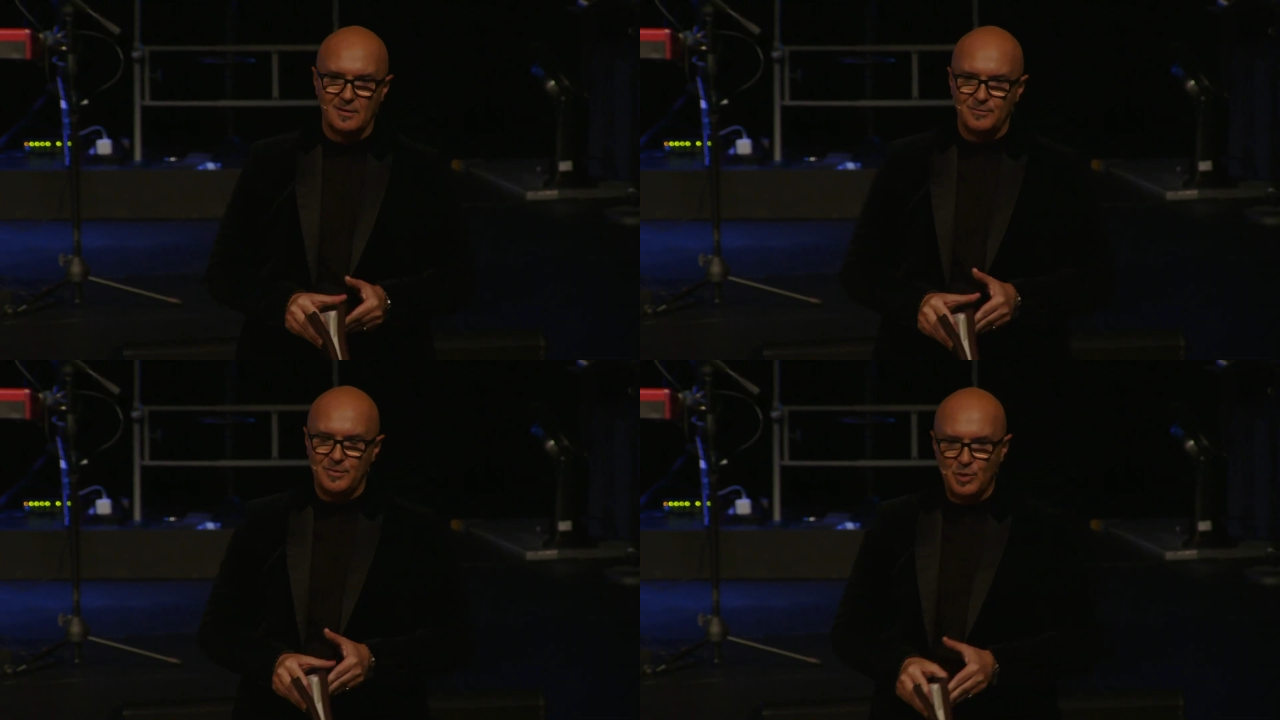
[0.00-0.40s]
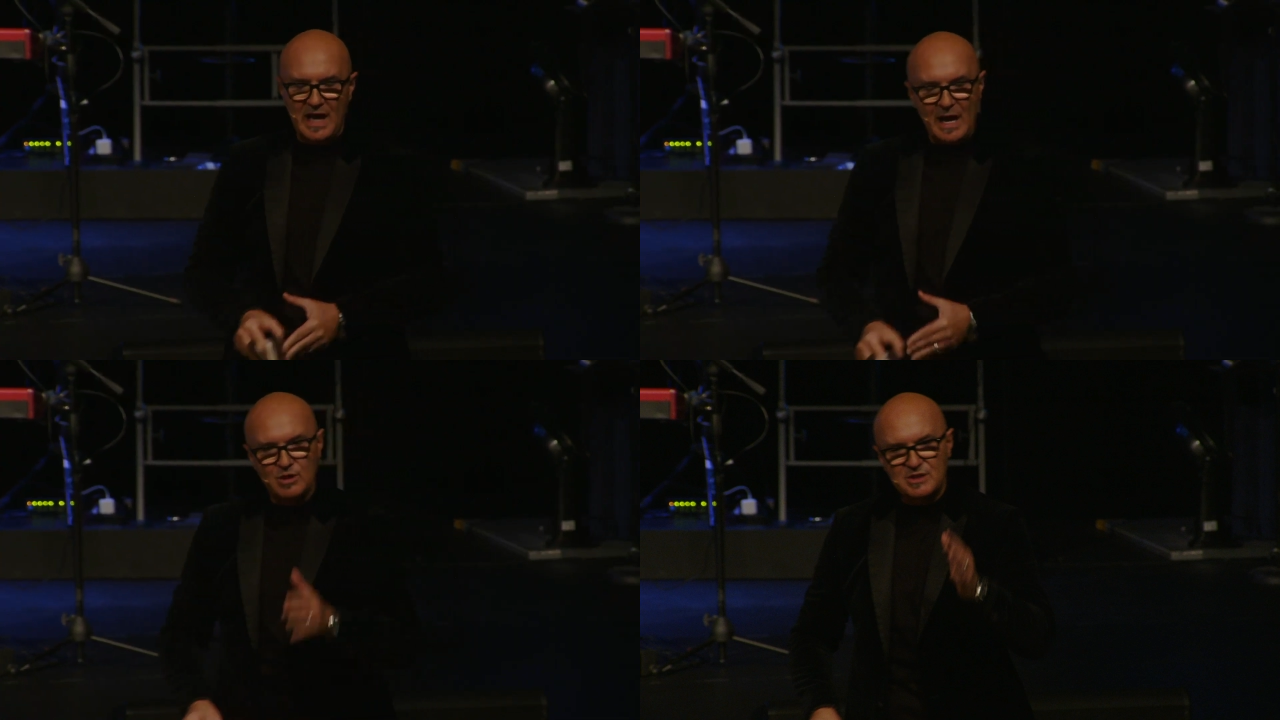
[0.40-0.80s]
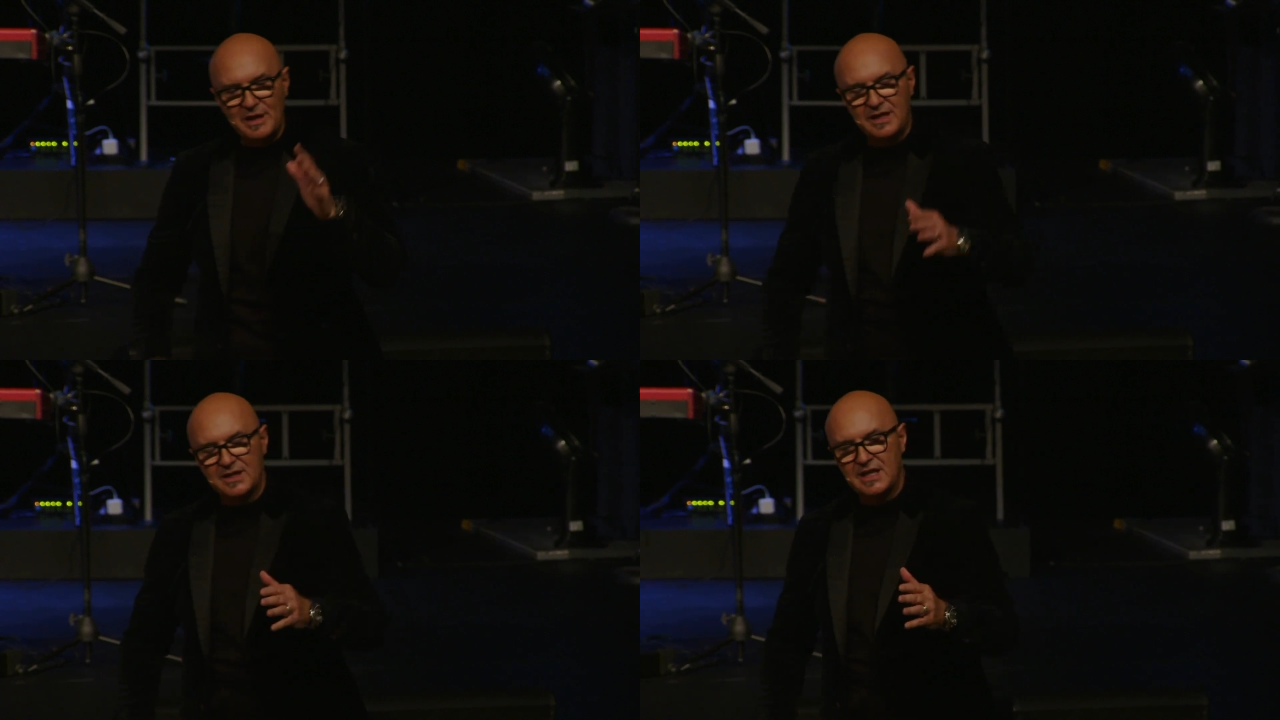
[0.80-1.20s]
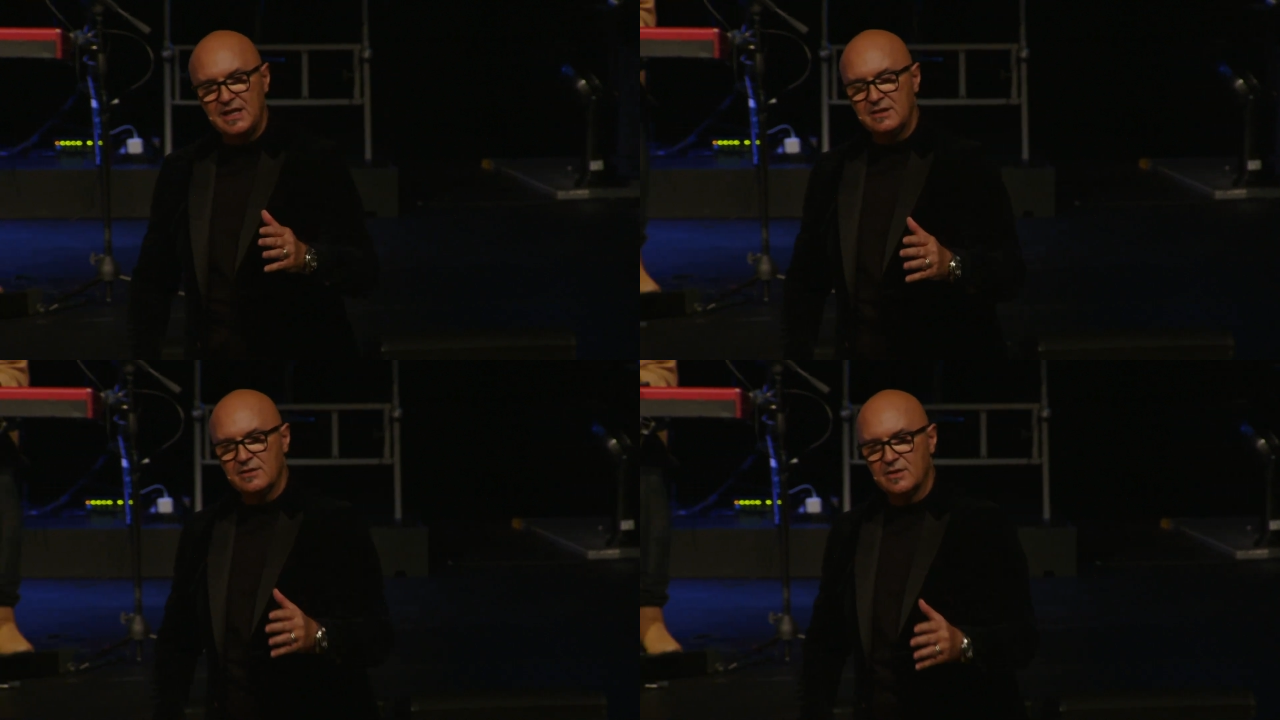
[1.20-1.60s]
But when I was
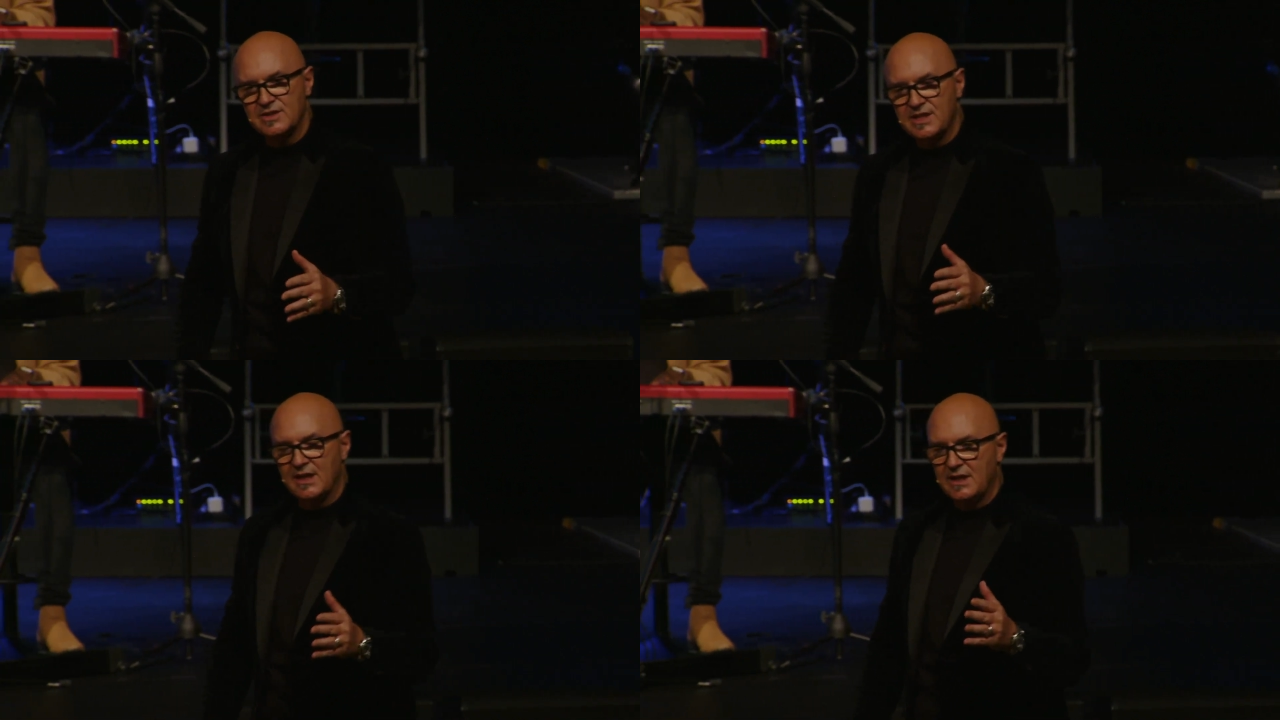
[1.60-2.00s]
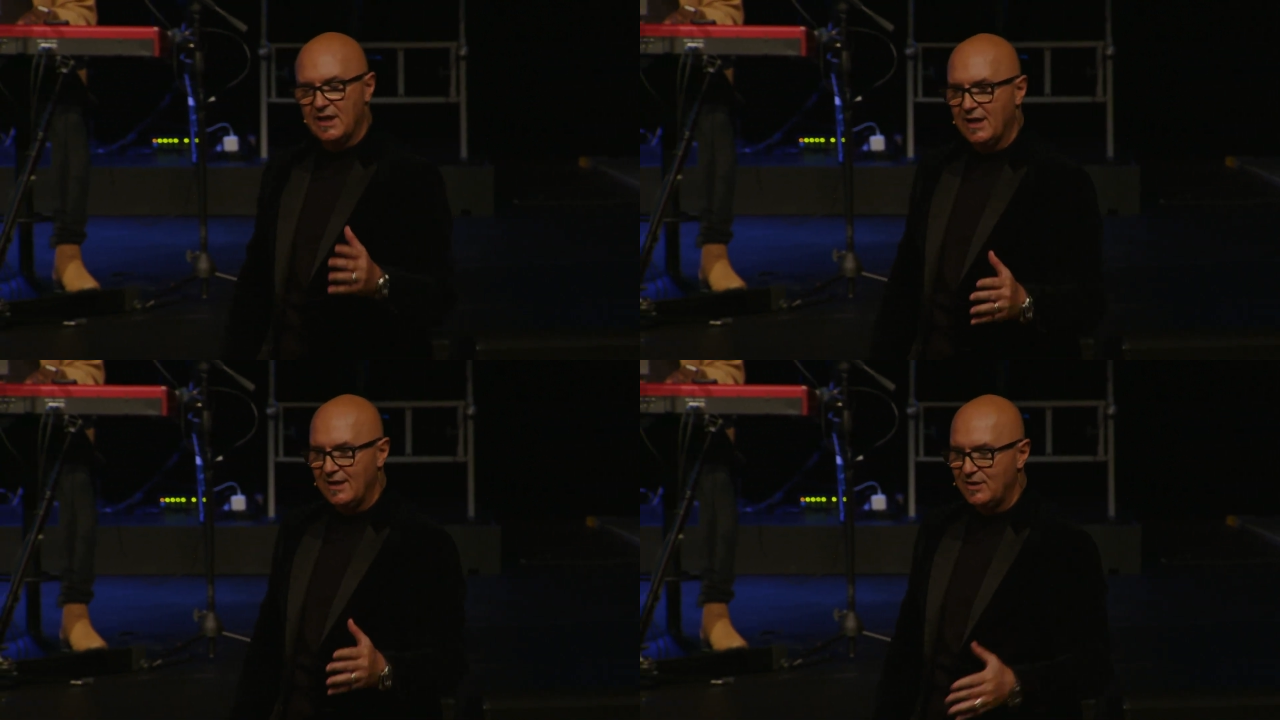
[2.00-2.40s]
meditating on Isaiah 9,